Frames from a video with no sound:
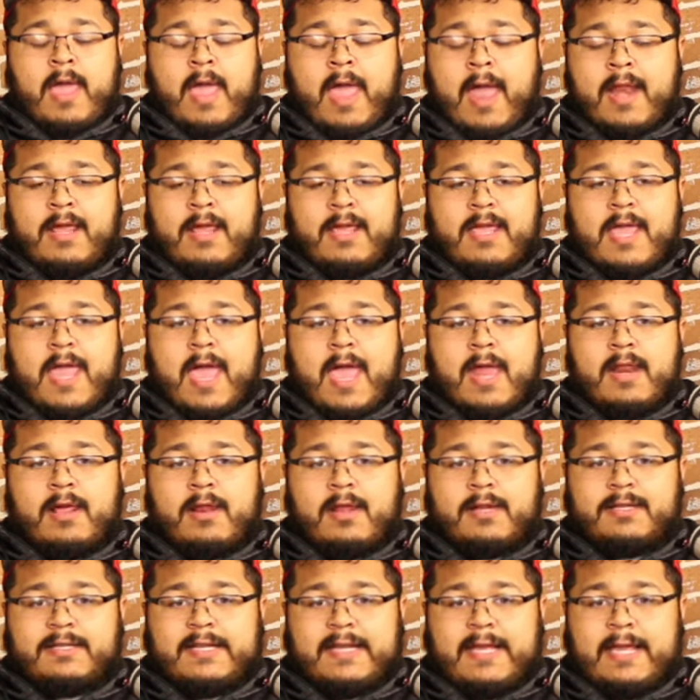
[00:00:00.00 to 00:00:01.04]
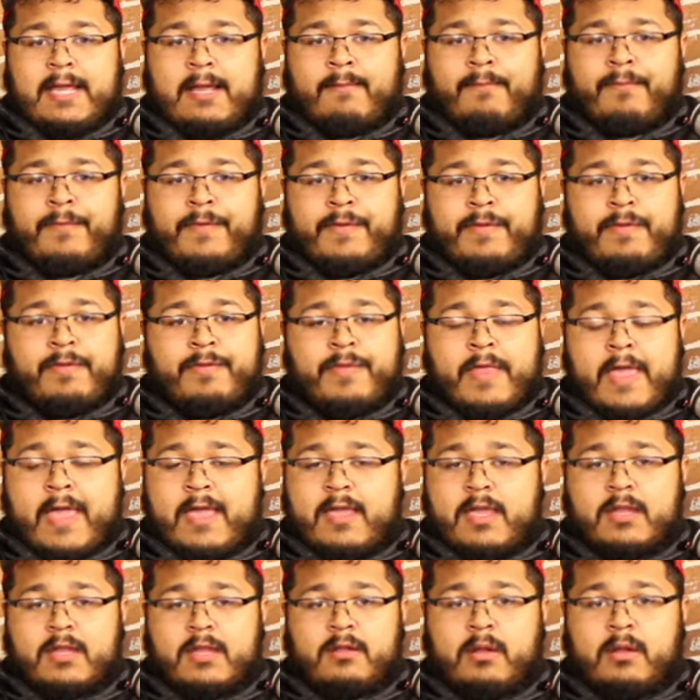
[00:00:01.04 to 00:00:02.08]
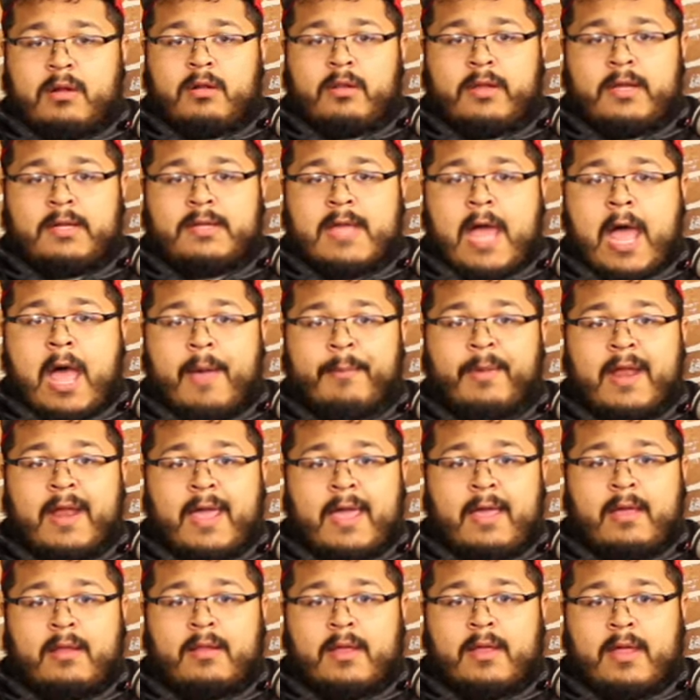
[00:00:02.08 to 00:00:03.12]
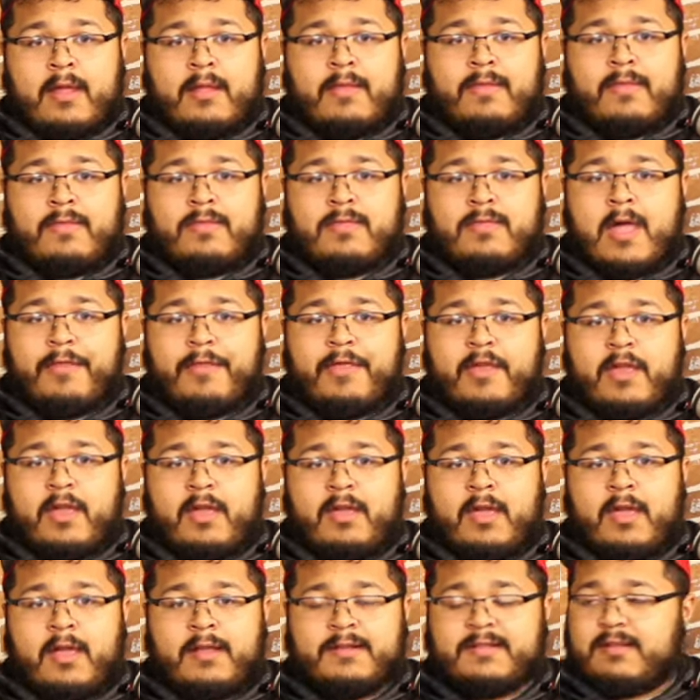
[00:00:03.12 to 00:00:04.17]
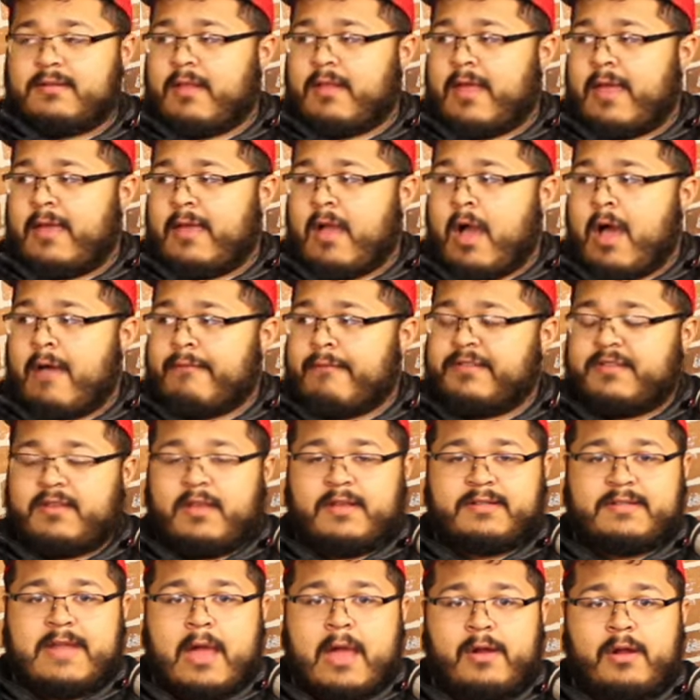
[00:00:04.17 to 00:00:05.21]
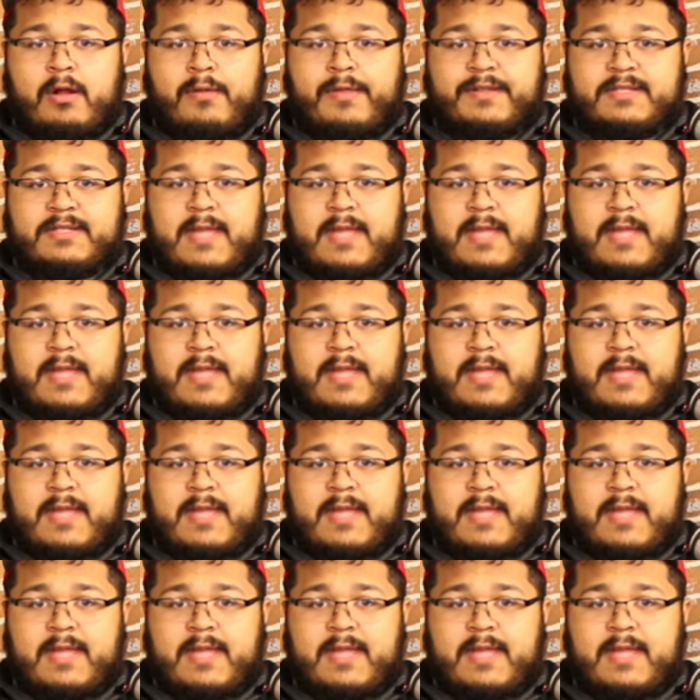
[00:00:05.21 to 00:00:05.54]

any Canada team, they can literally dominate. And nothing against, like, obviously us down here in the